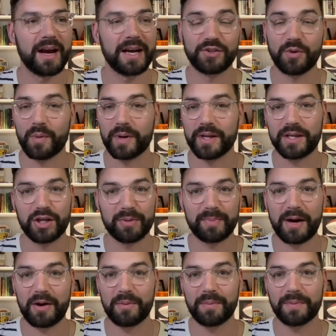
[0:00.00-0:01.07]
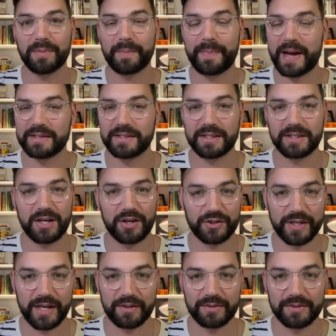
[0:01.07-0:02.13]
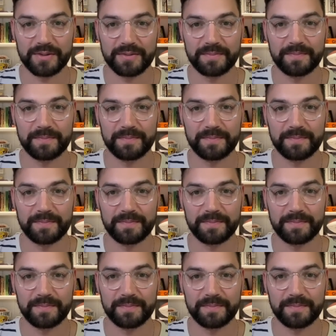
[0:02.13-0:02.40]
I don't want to hear about the passing touchdowns.